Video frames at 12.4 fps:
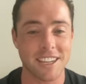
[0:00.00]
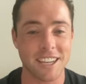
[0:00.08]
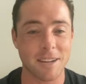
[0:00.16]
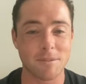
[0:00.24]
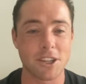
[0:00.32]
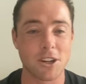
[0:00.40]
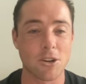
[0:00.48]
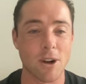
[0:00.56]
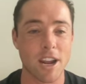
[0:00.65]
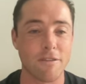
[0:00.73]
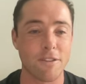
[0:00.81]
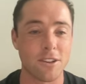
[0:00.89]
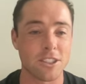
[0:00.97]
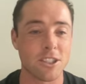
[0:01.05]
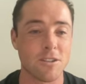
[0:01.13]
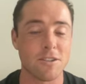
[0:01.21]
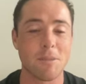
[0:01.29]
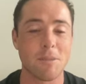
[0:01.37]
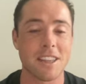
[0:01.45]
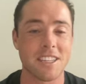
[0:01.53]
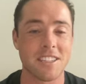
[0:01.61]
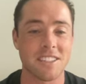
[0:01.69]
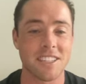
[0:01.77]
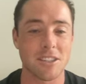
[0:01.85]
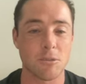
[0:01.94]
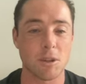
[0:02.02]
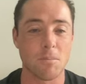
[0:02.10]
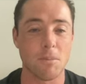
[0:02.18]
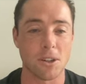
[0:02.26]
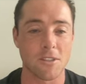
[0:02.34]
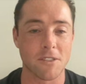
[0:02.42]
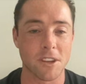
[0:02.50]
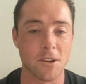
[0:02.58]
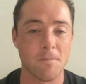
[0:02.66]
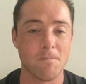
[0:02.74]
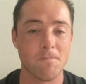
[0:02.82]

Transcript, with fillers: And I'm so grateful to have spent this season with both of you.